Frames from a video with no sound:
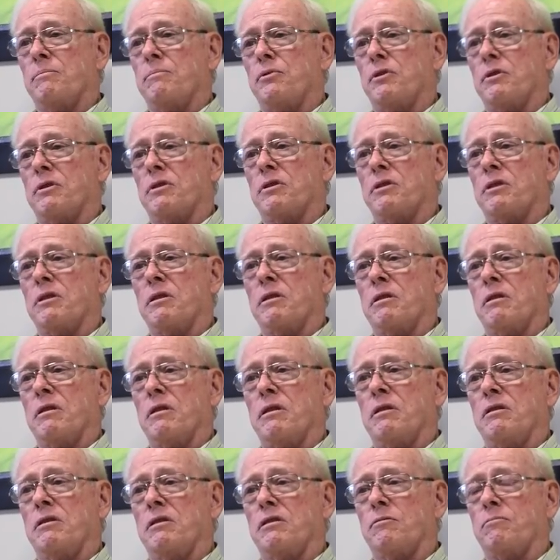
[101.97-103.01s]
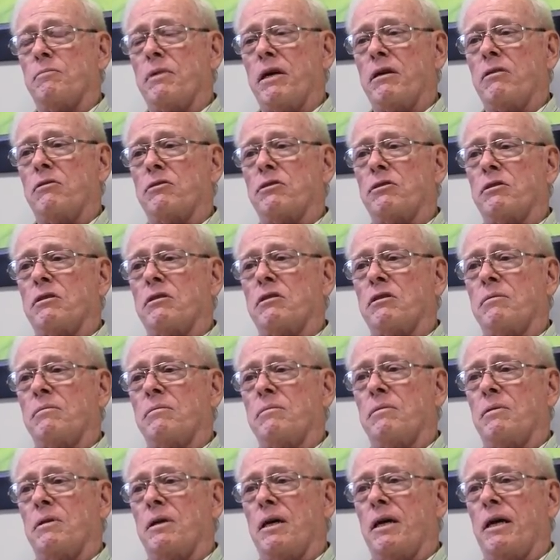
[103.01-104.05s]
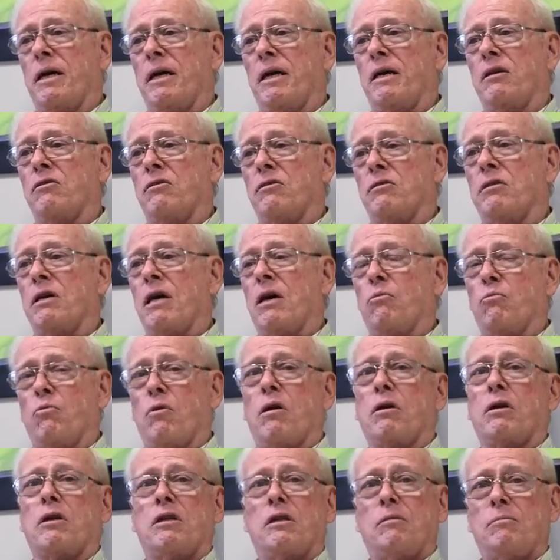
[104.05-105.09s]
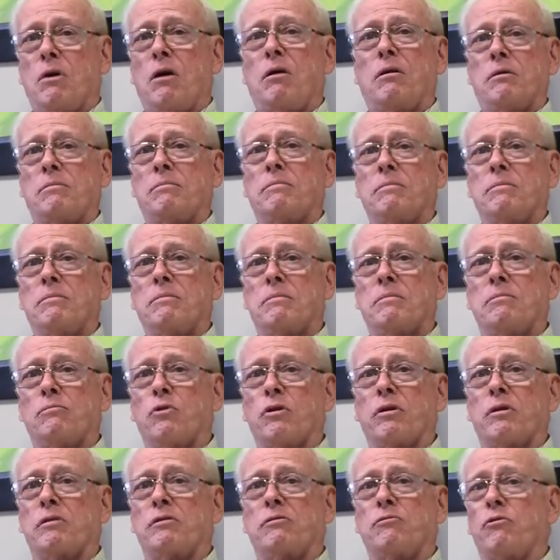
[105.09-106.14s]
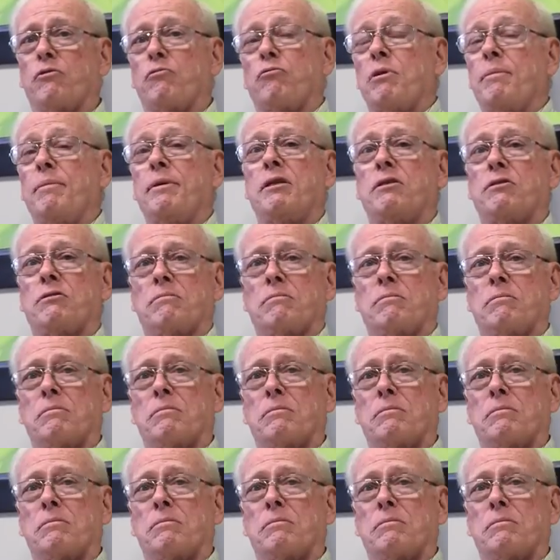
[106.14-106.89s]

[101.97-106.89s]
put this into the spinal system, I could not walk in the mall more than two or three minutes.